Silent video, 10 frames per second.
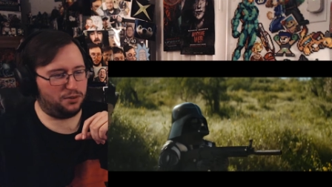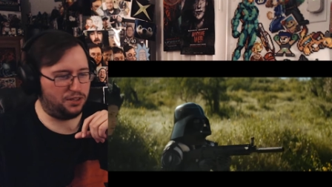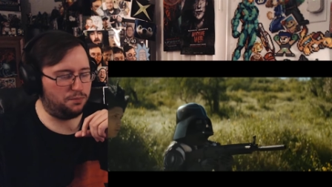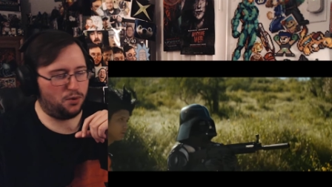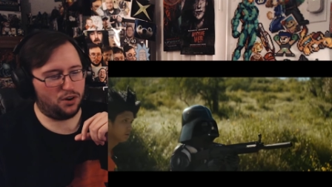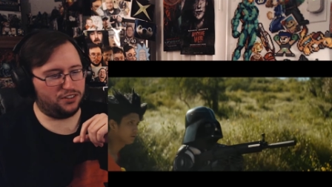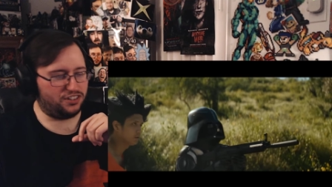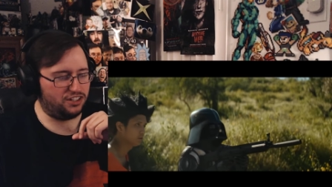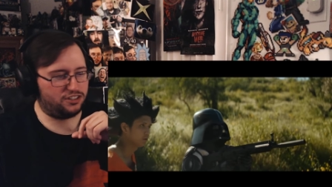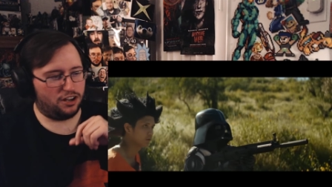the boys
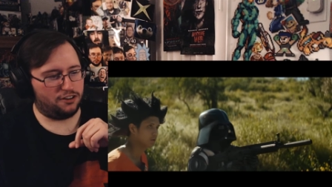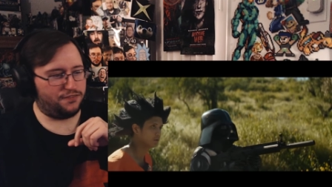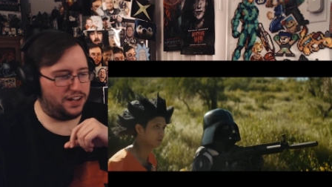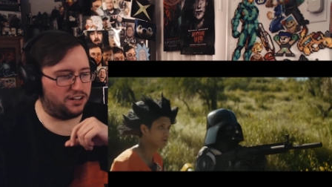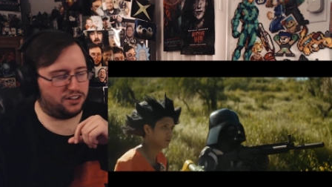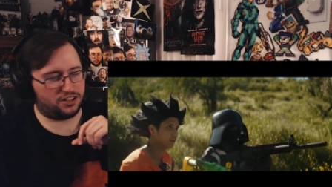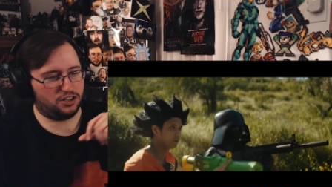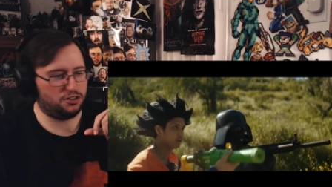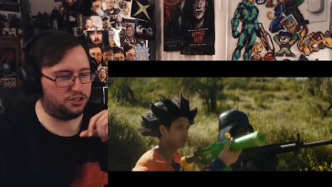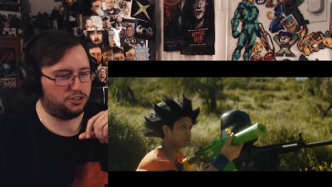and a Darth Vader,
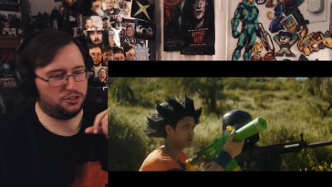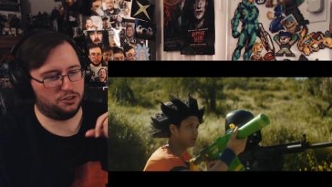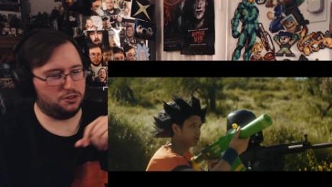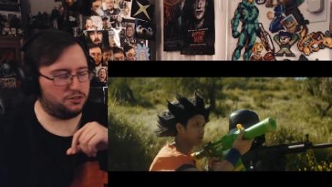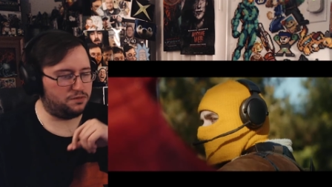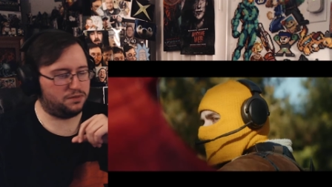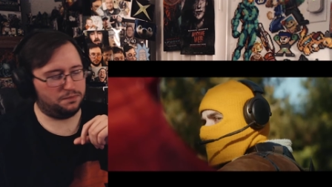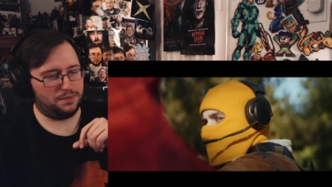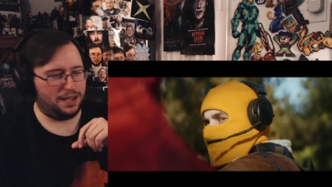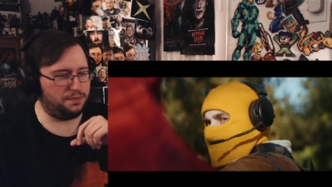Goku,
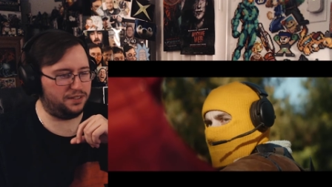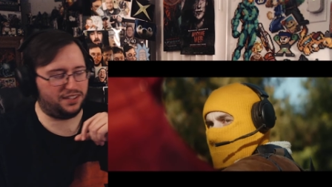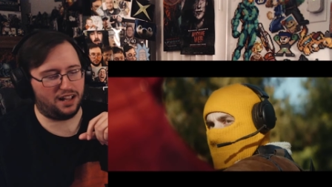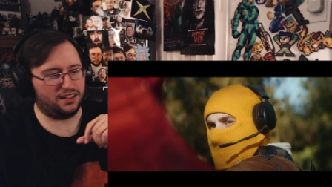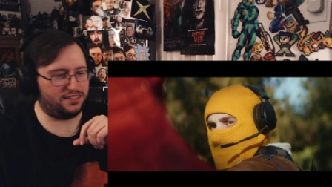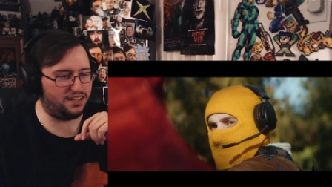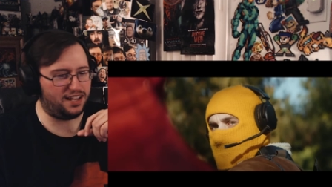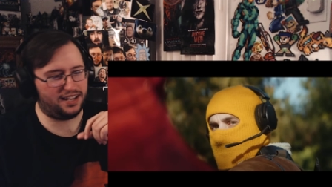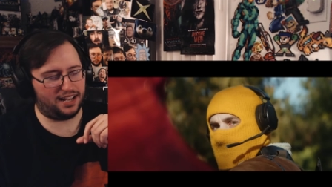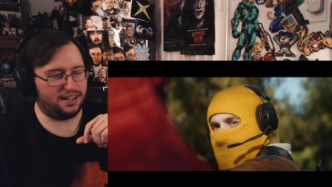maybe Solid Snake. I,